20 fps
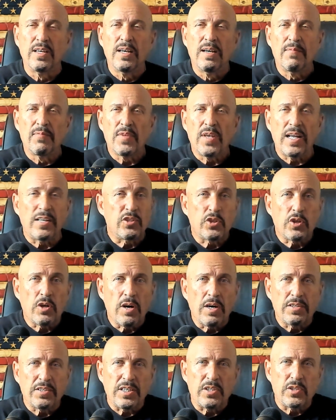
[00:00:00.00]
and
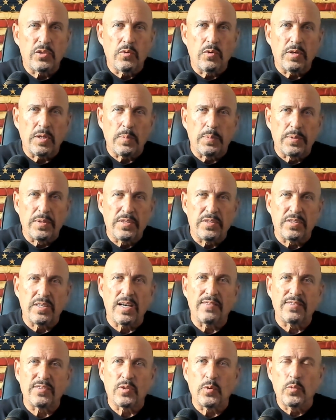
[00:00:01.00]
charging toward a police
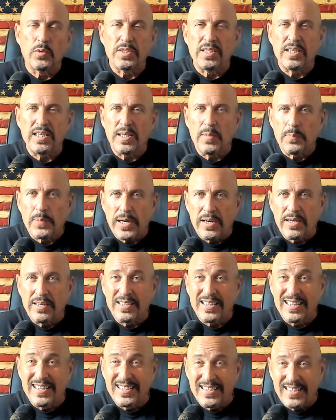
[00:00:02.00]
officer with the apparent
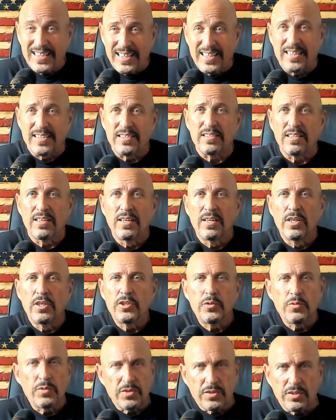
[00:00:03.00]
intent
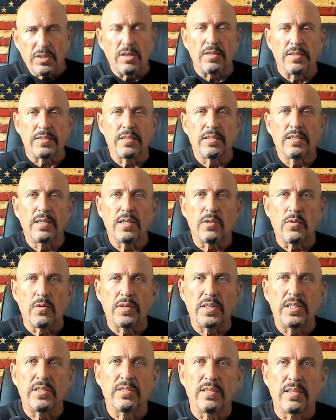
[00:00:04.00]
to assault,
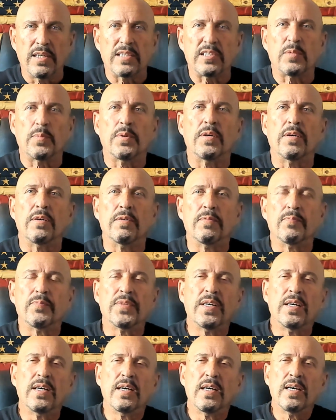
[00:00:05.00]
according to Lexipol.
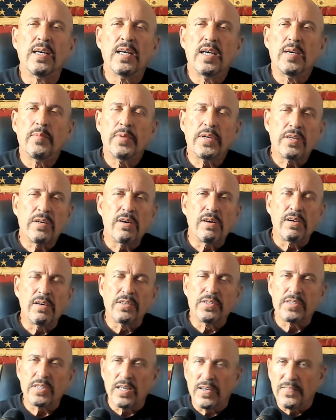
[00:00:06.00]

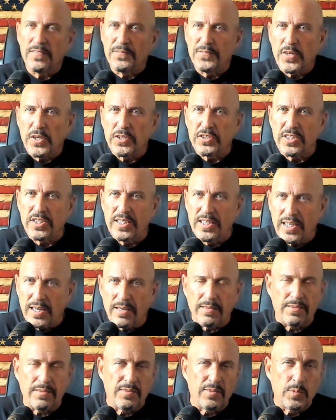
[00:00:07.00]
Because of false
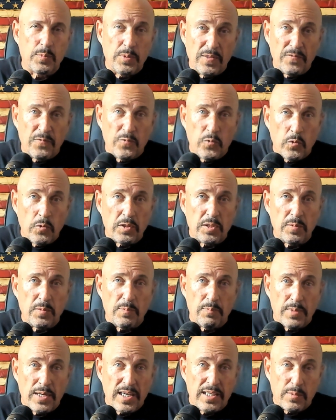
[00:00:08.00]
narratives put forth
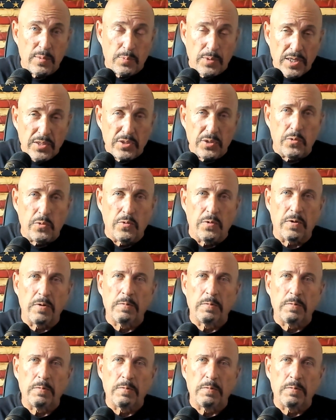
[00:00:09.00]
by the press corps,